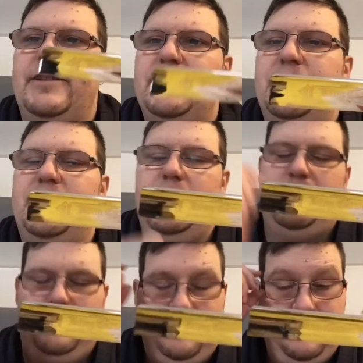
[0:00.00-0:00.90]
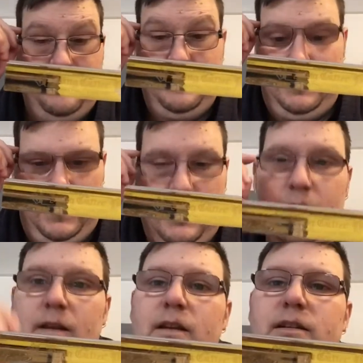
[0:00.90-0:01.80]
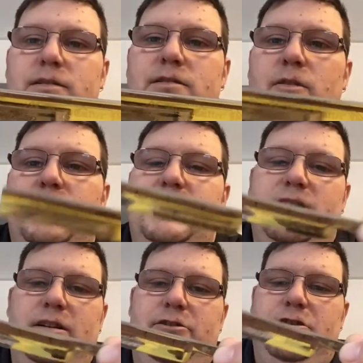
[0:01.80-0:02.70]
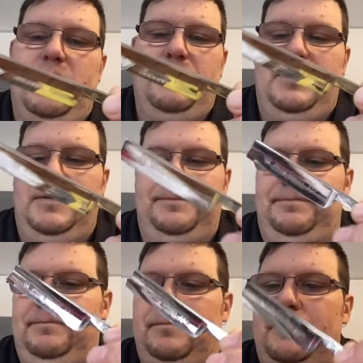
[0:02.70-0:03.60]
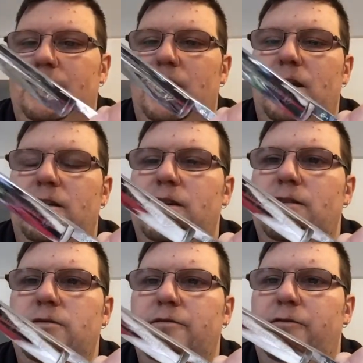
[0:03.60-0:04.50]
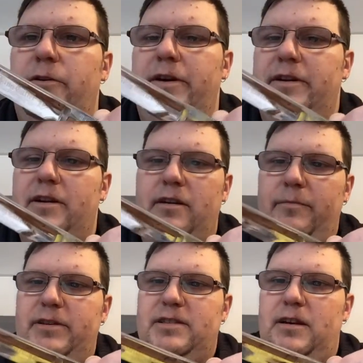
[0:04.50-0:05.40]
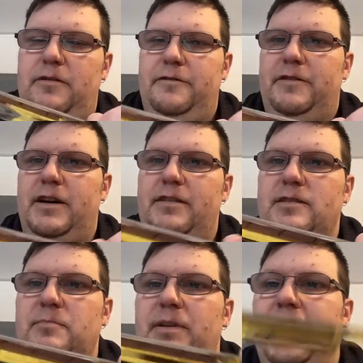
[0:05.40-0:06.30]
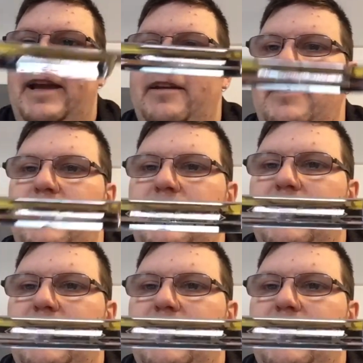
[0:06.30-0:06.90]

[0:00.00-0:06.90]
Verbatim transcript: edge of the tip so it's not sharp to avoid cutting myself. Uh, this blade,